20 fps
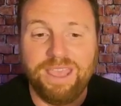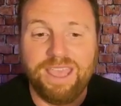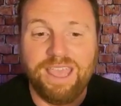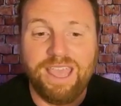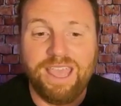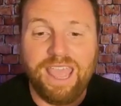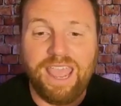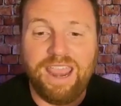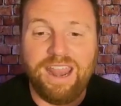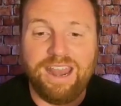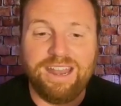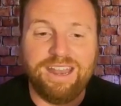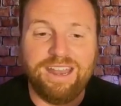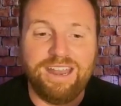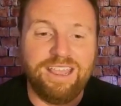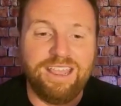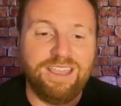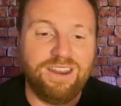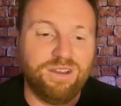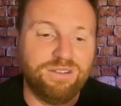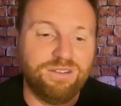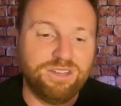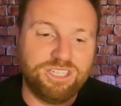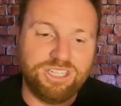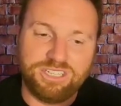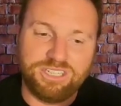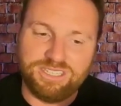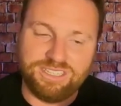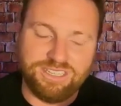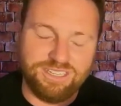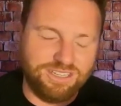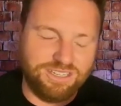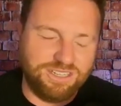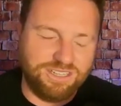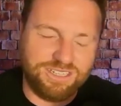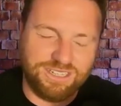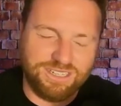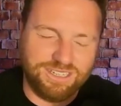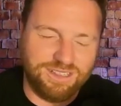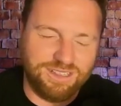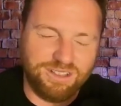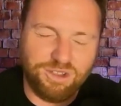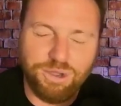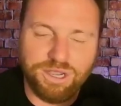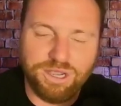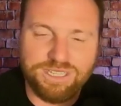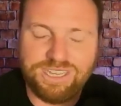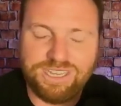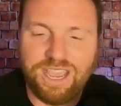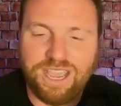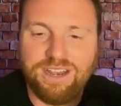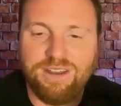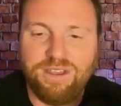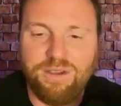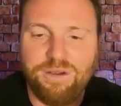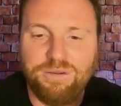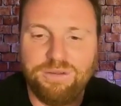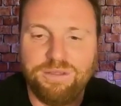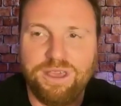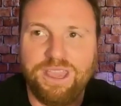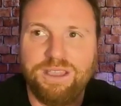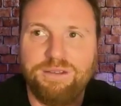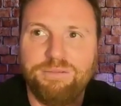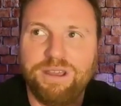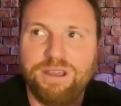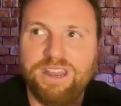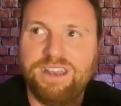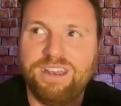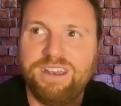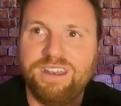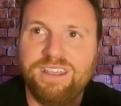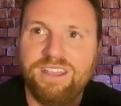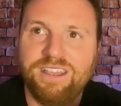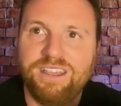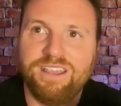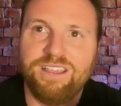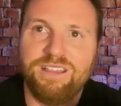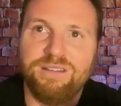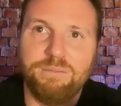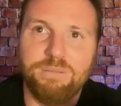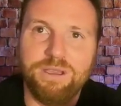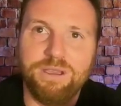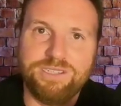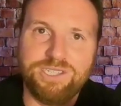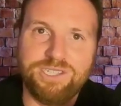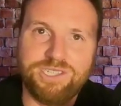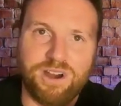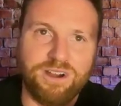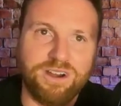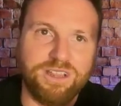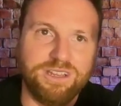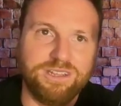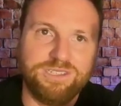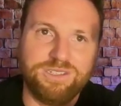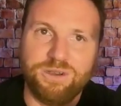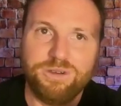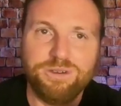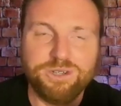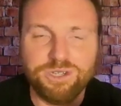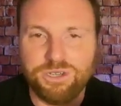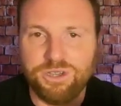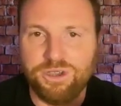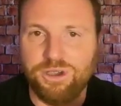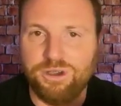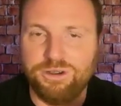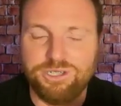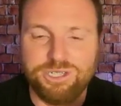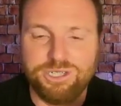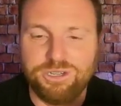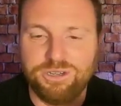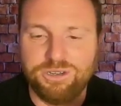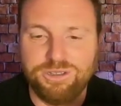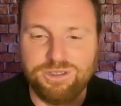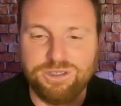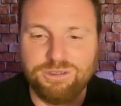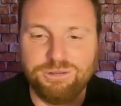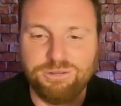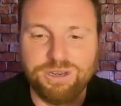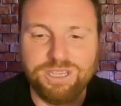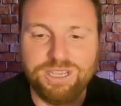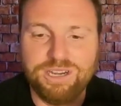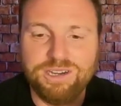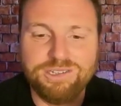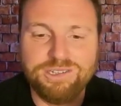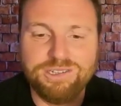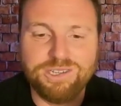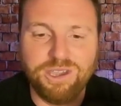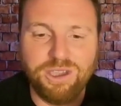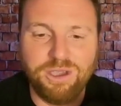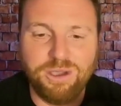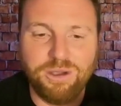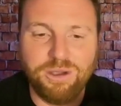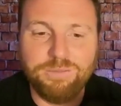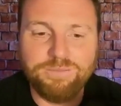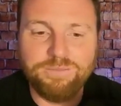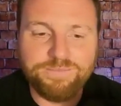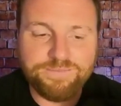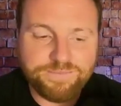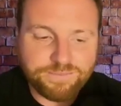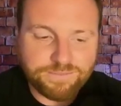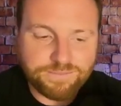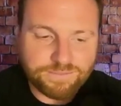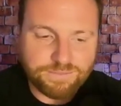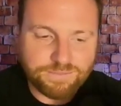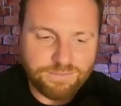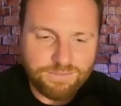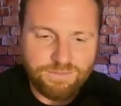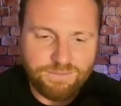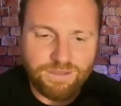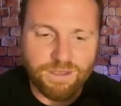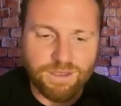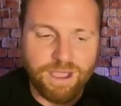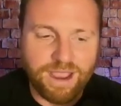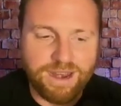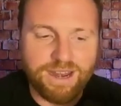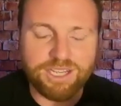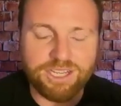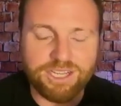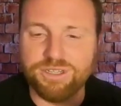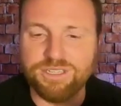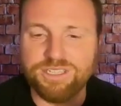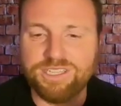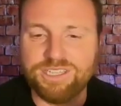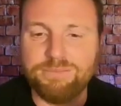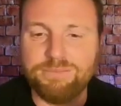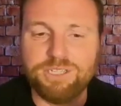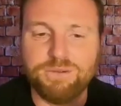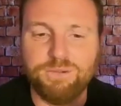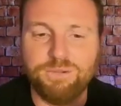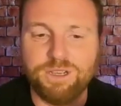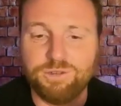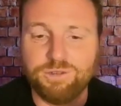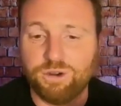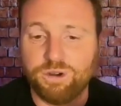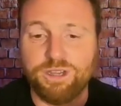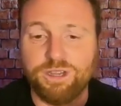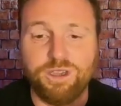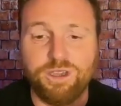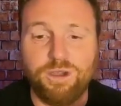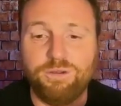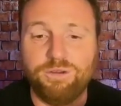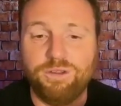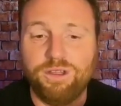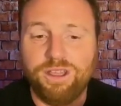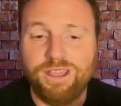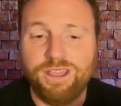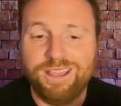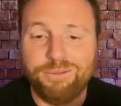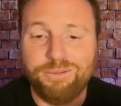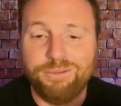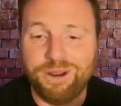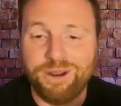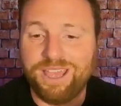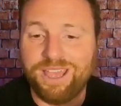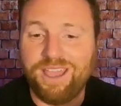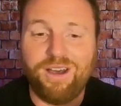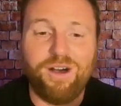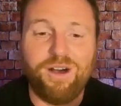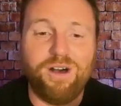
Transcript: And just a quick side note, like when we started Social Coach 3 years ago, my initial assumption was we're going to get all